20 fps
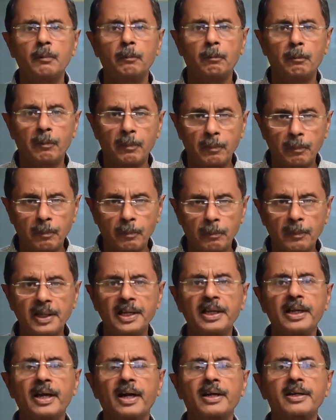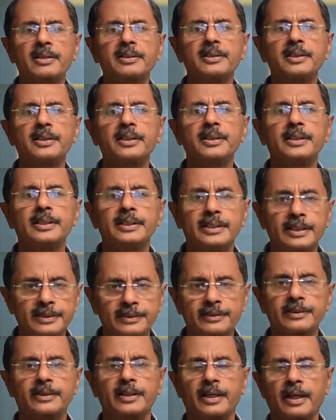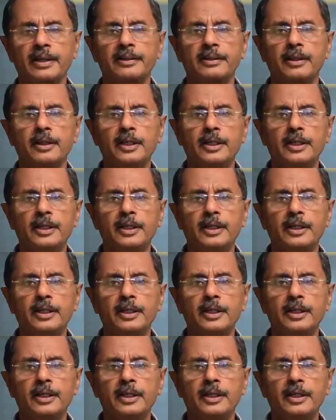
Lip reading: me under the ESI Act.